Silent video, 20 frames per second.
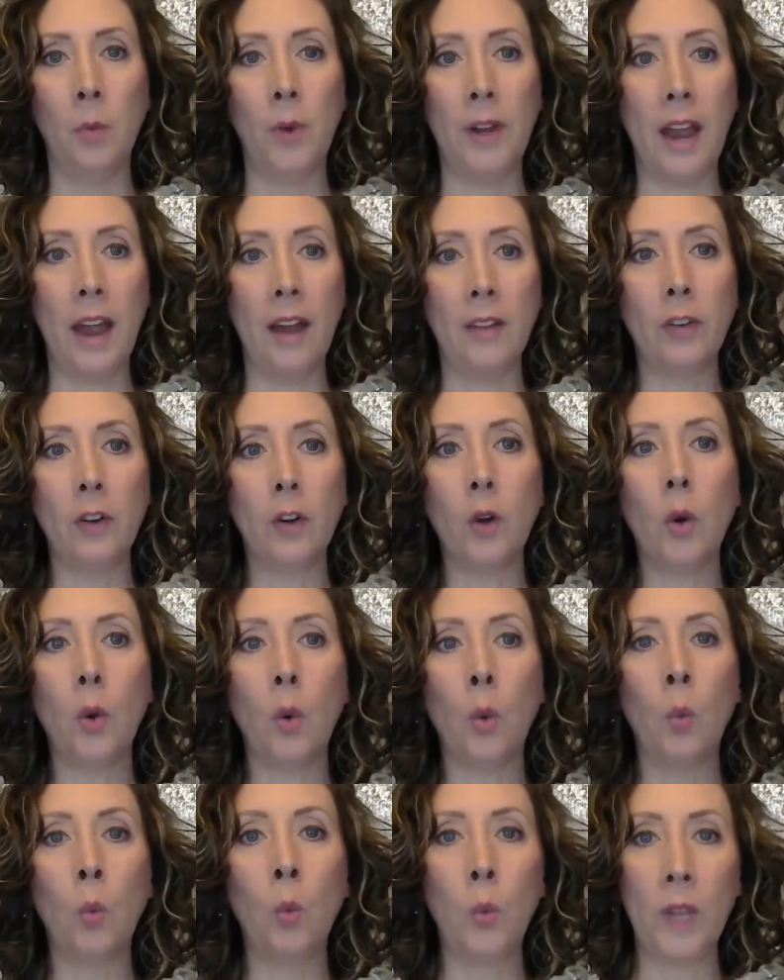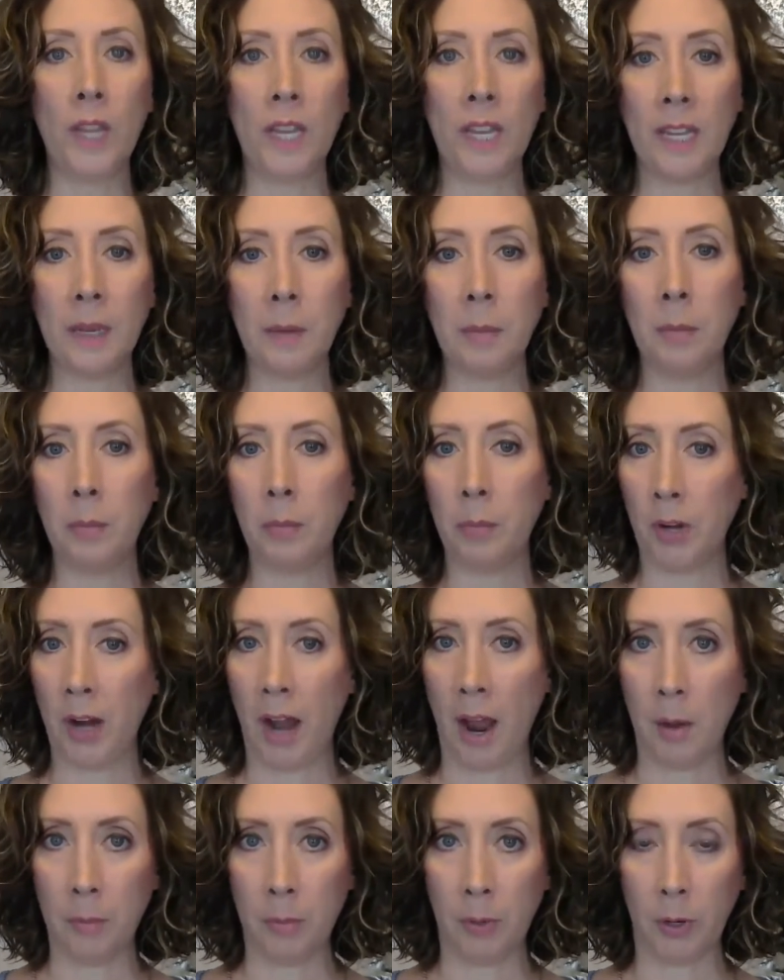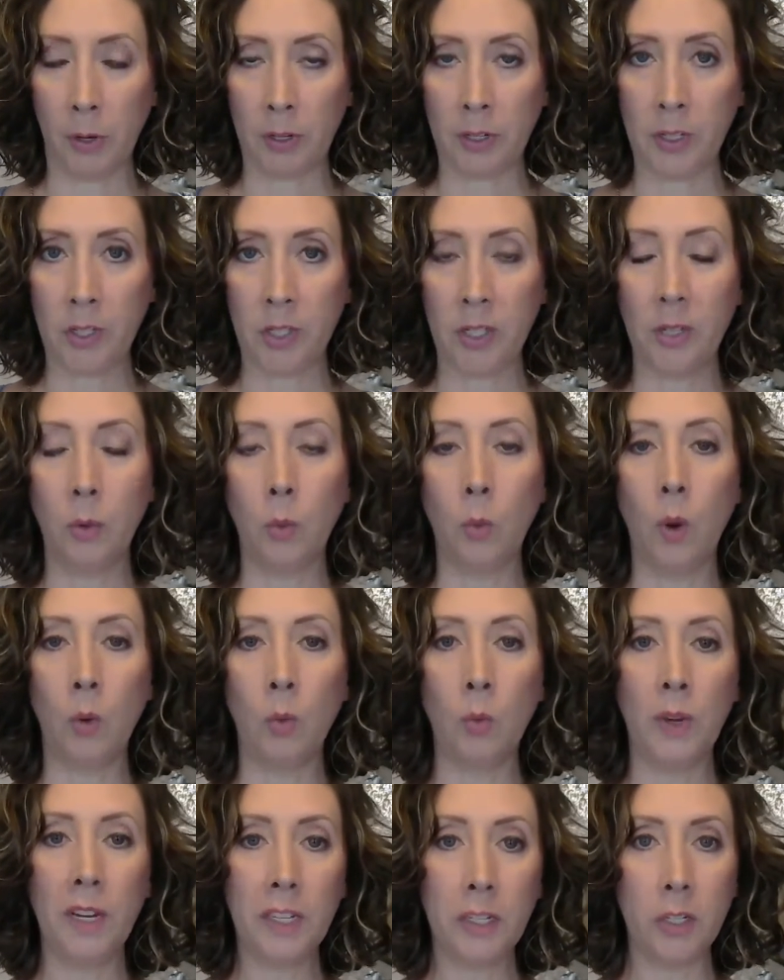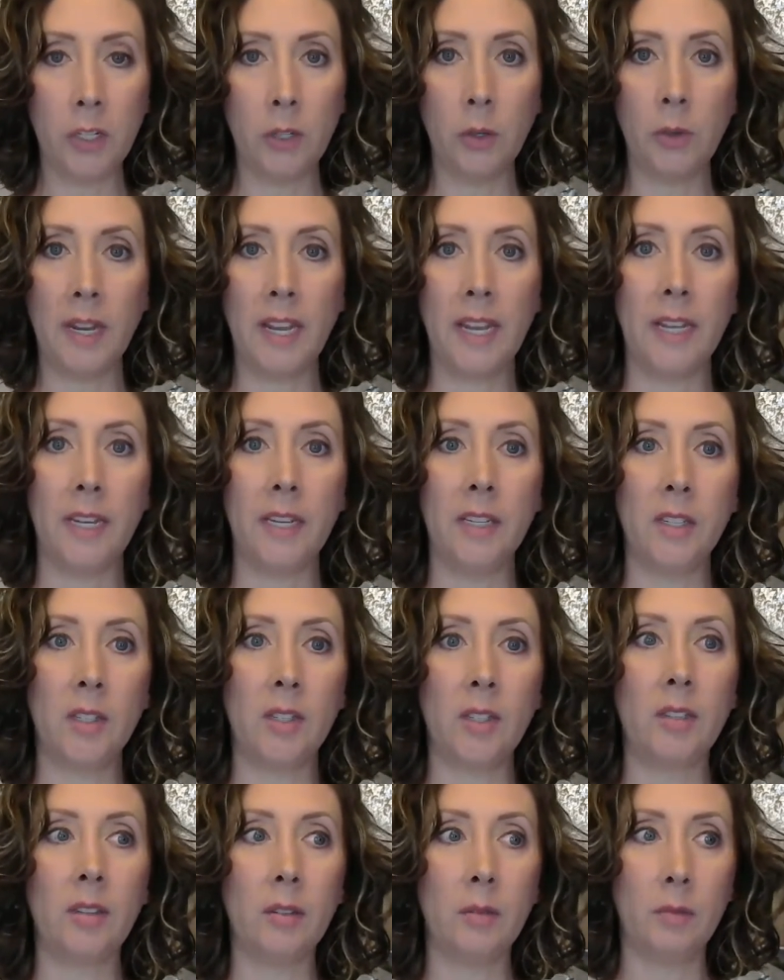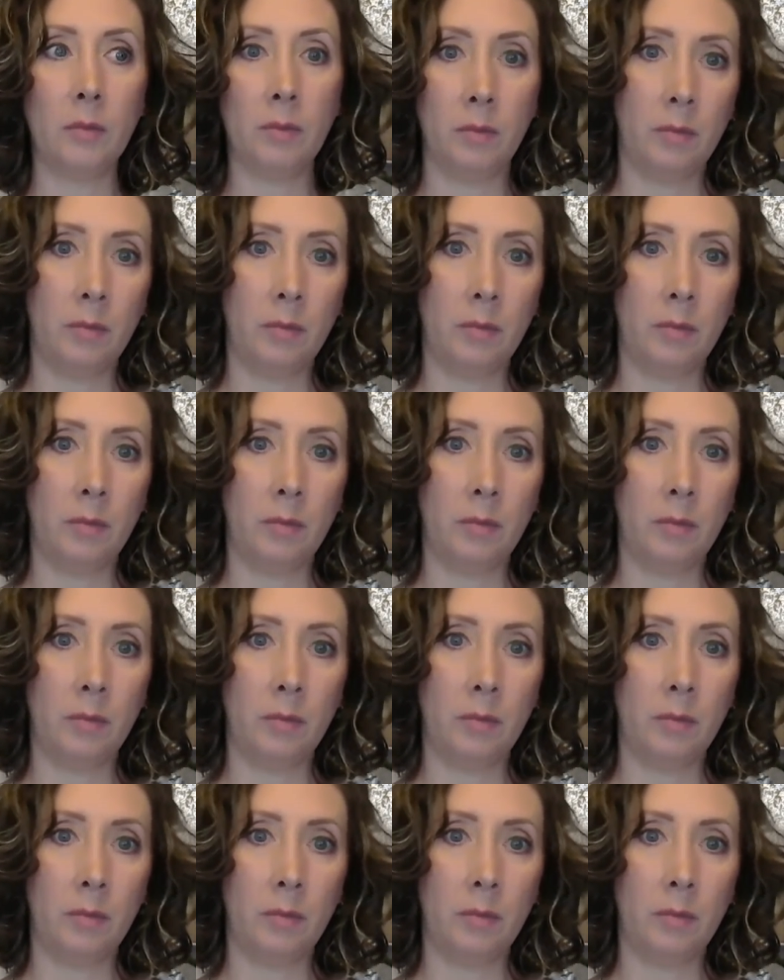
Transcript: Whenever we put out books, what we do is